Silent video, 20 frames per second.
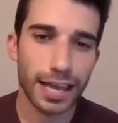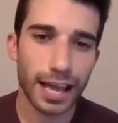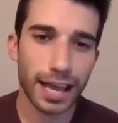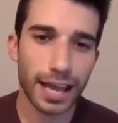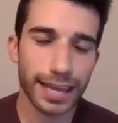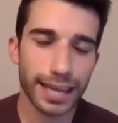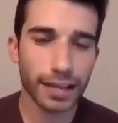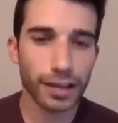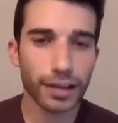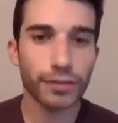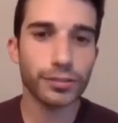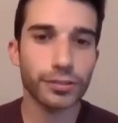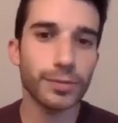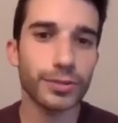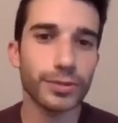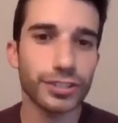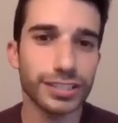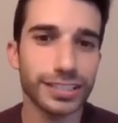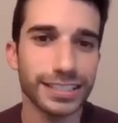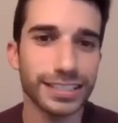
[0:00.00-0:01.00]
I can't go too
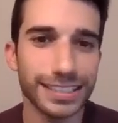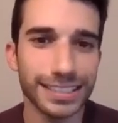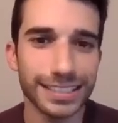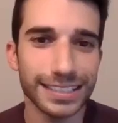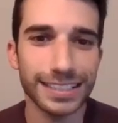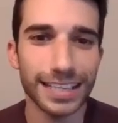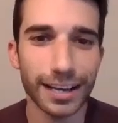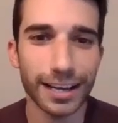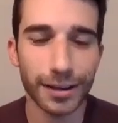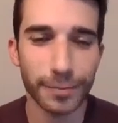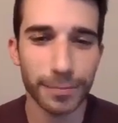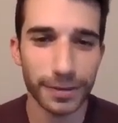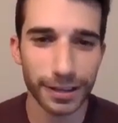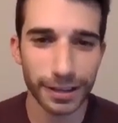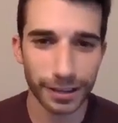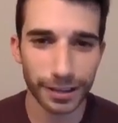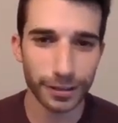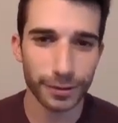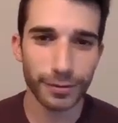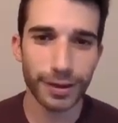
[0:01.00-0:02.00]
much into detail,
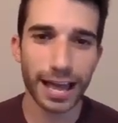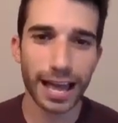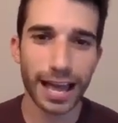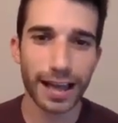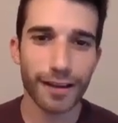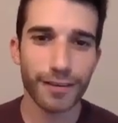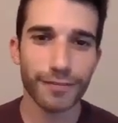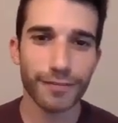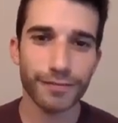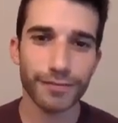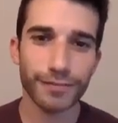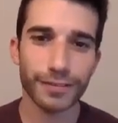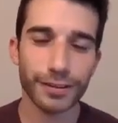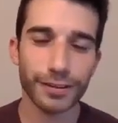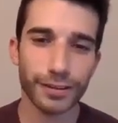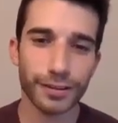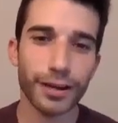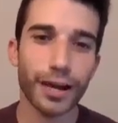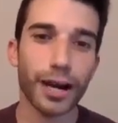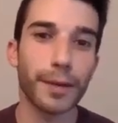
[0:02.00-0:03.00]
but you have
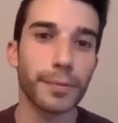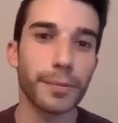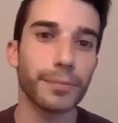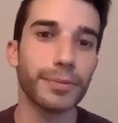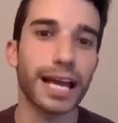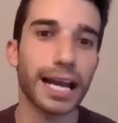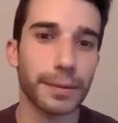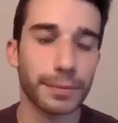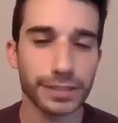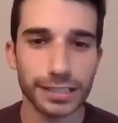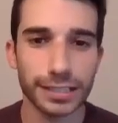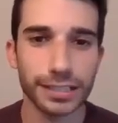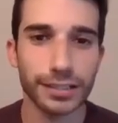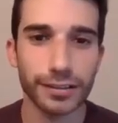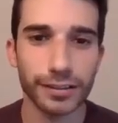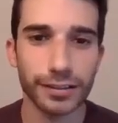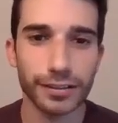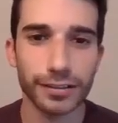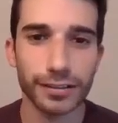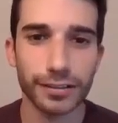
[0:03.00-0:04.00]
carbon black
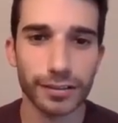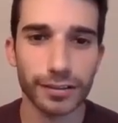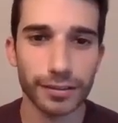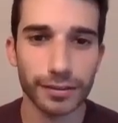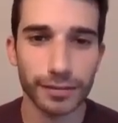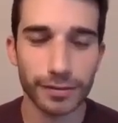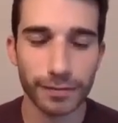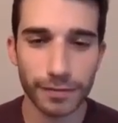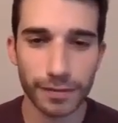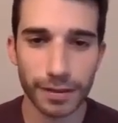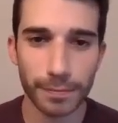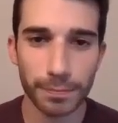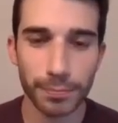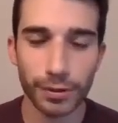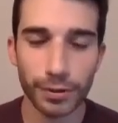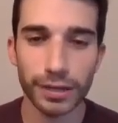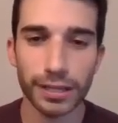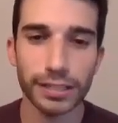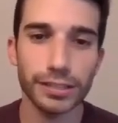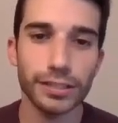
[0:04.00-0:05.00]
material
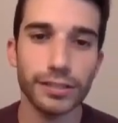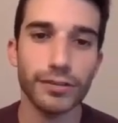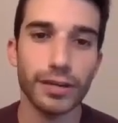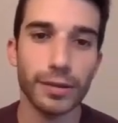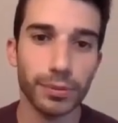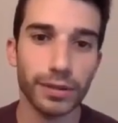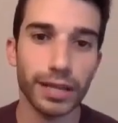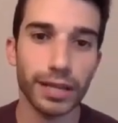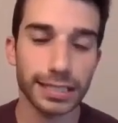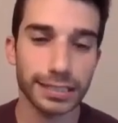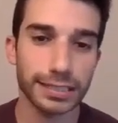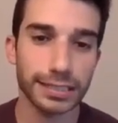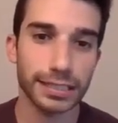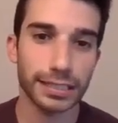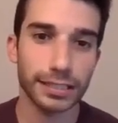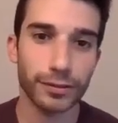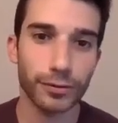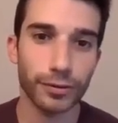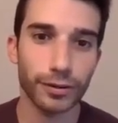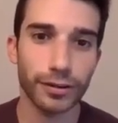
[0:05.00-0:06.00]
put into a
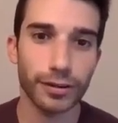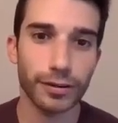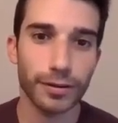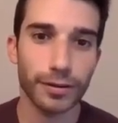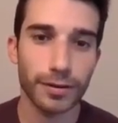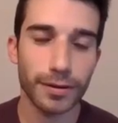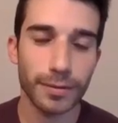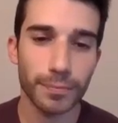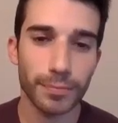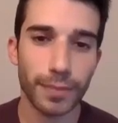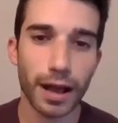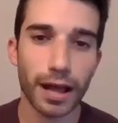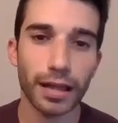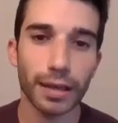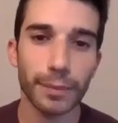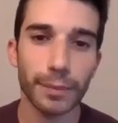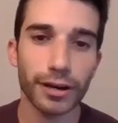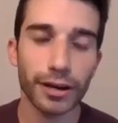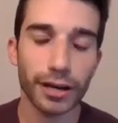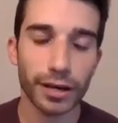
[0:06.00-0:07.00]
plastic or
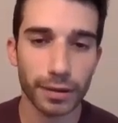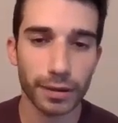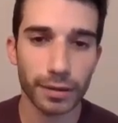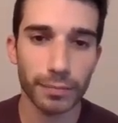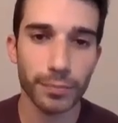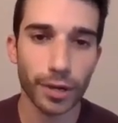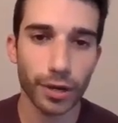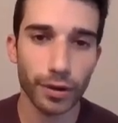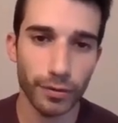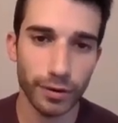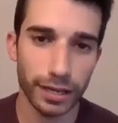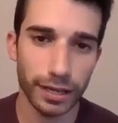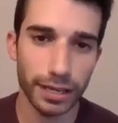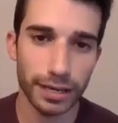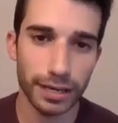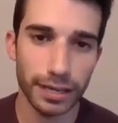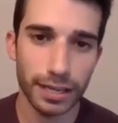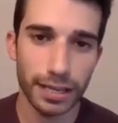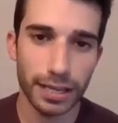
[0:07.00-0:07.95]
polymeric component,